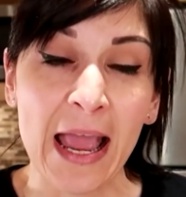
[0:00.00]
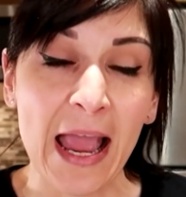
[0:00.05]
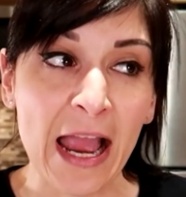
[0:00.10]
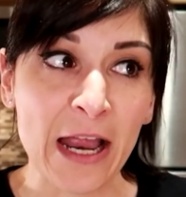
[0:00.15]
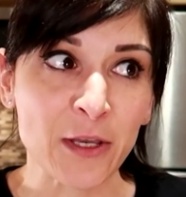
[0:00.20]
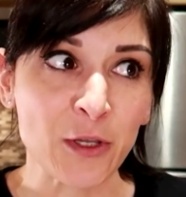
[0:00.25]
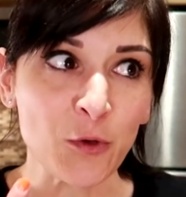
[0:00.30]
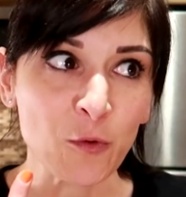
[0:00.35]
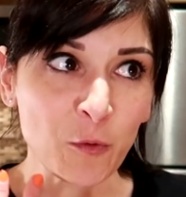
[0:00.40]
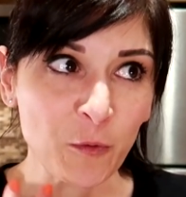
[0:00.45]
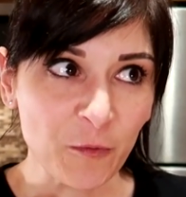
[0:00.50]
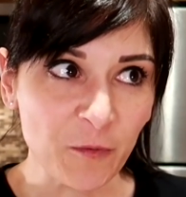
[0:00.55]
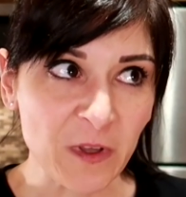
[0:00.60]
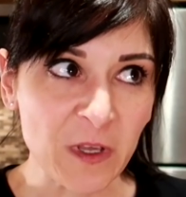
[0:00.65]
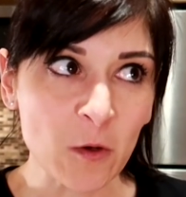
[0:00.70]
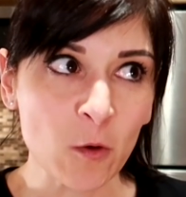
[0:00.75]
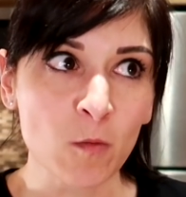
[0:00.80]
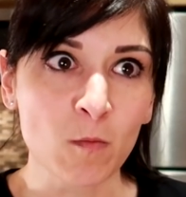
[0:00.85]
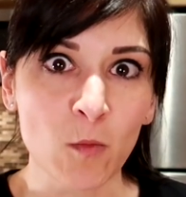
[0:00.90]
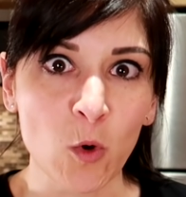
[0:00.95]
And you
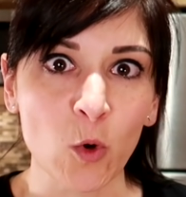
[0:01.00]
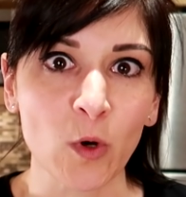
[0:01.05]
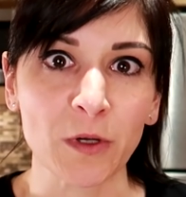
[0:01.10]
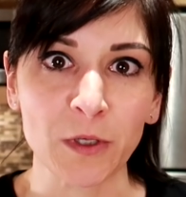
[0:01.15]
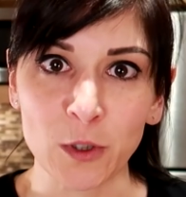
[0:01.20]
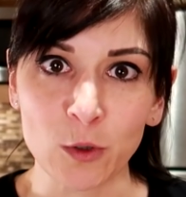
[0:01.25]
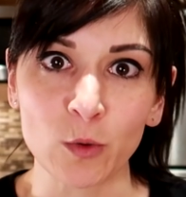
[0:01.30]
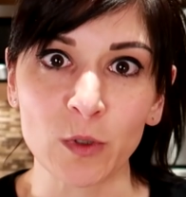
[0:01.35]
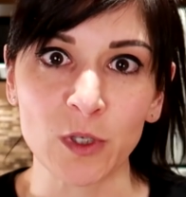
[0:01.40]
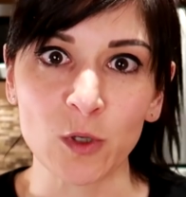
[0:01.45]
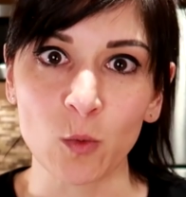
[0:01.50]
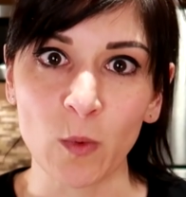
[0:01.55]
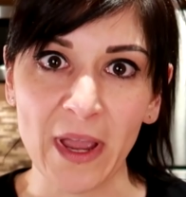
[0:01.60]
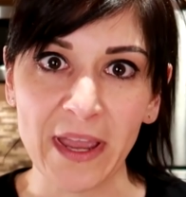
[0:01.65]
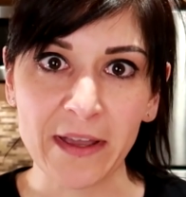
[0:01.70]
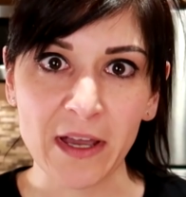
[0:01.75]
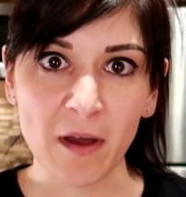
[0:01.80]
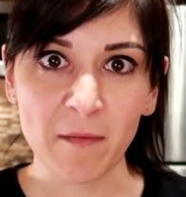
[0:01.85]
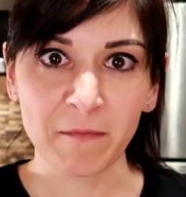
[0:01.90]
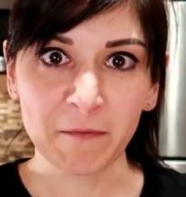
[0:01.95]
feel more you. You
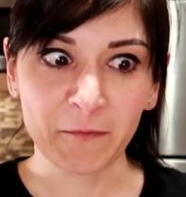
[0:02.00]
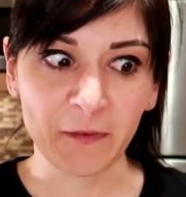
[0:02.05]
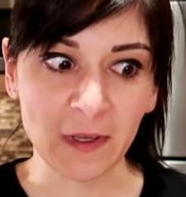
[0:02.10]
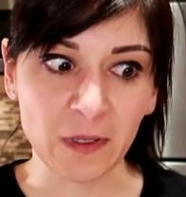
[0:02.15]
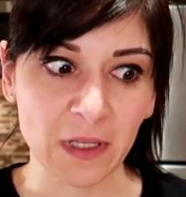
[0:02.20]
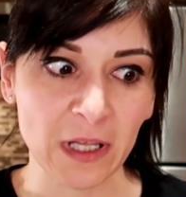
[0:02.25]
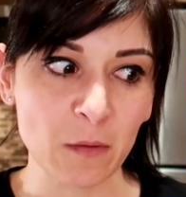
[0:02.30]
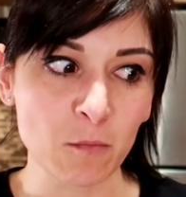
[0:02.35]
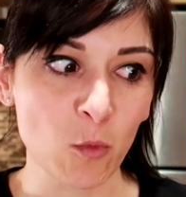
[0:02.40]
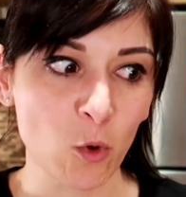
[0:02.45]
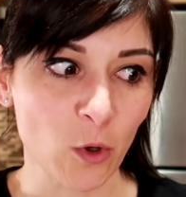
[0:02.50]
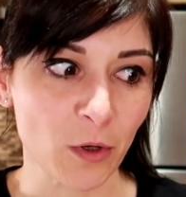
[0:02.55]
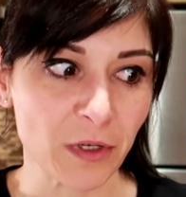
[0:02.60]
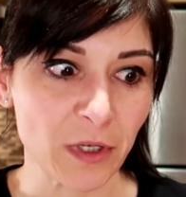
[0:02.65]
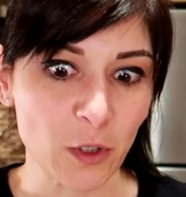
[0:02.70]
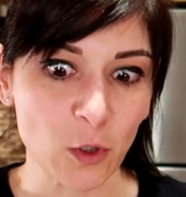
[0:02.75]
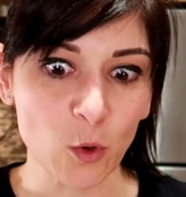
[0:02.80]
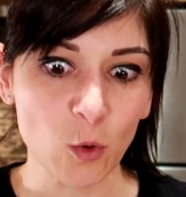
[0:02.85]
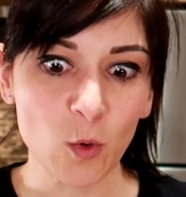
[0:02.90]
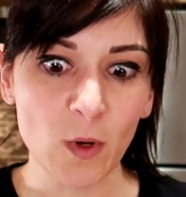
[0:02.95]
wake up feeling more
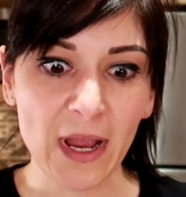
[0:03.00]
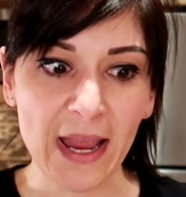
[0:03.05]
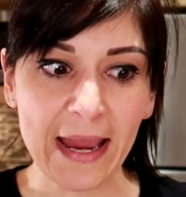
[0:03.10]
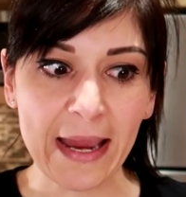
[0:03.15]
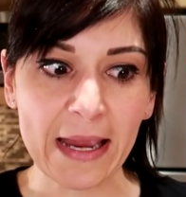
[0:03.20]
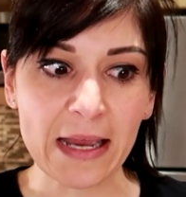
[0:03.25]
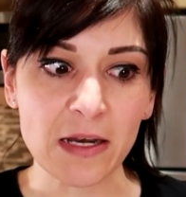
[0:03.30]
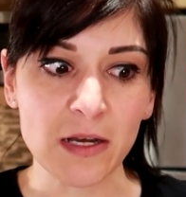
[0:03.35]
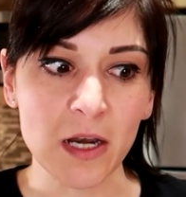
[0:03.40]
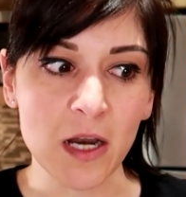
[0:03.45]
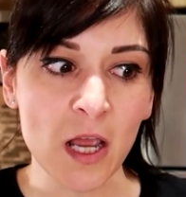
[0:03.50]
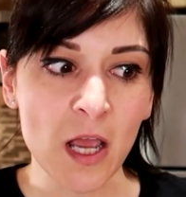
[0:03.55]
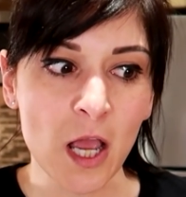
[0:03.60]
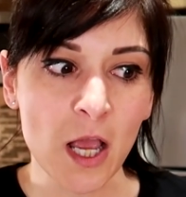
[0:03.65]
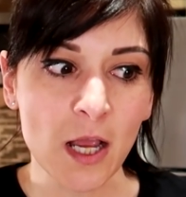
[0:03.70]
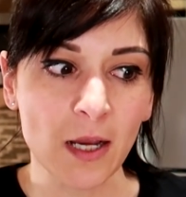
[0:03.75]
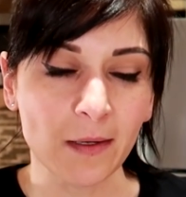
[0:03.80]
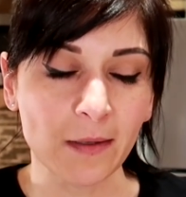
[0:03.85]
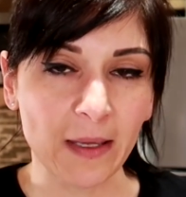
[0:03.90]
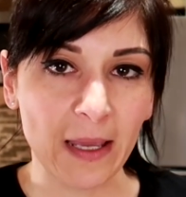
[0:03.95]
you and
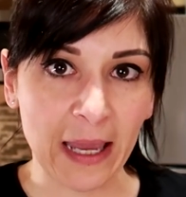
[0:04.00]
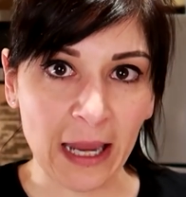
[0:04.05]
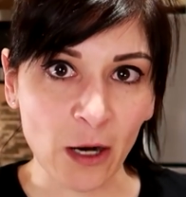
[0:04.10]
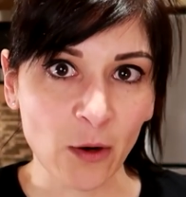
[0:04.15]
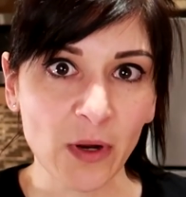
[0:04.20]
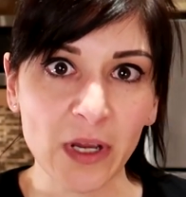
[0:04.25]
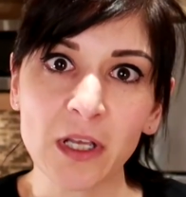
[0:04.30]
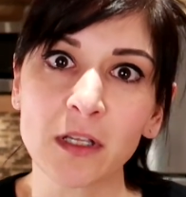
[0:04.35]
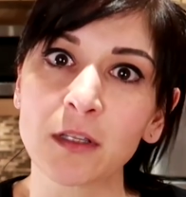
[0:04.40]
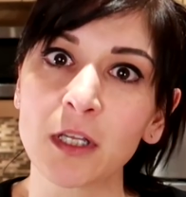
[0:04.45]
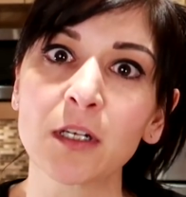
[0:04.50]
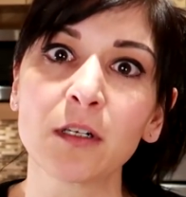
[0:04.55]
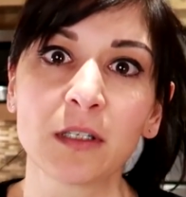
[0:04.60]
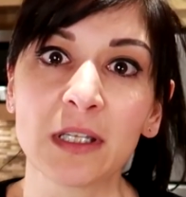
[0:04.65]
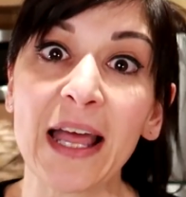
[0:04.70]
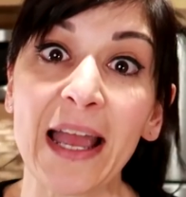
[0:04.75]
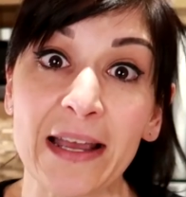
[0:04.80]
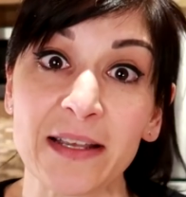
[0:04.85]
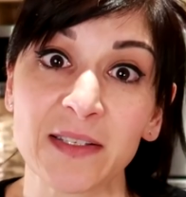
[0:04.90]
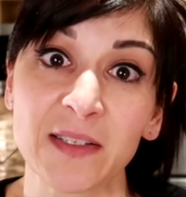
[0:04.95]
caring a little
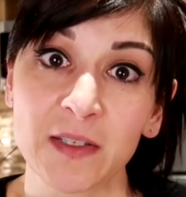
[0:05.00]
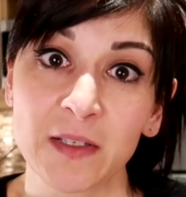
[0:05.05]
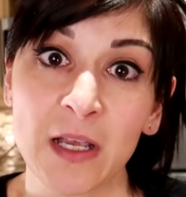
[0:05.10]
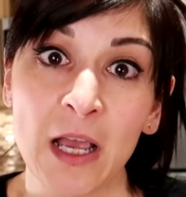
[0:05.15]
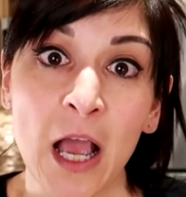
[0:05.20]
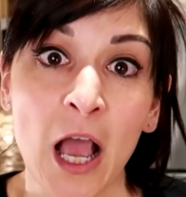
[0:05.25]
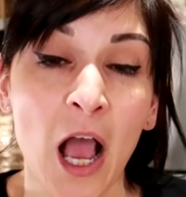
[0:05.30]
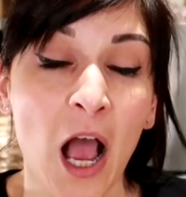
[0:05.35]
less.